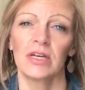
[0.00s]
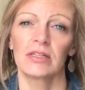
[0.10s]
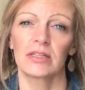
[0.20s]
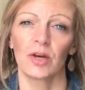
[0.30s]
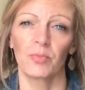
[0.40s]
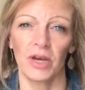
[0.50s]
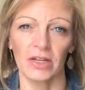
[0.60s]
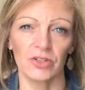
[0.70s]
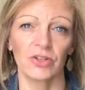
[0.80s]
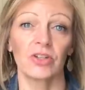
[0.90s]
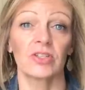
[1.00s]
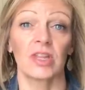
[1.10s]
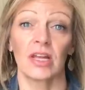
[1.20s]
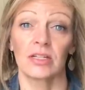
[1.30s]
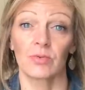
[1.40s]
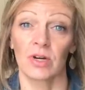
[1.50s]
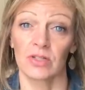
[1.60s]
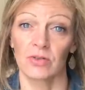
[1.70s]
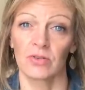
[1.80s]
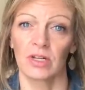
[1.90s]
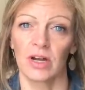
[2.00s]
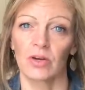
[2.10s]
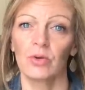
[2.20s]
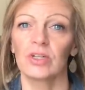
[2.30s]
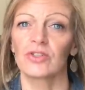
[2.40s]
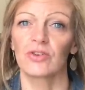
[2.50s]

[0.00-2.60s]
sell baked goods, and that's where I sold a lot of quilts.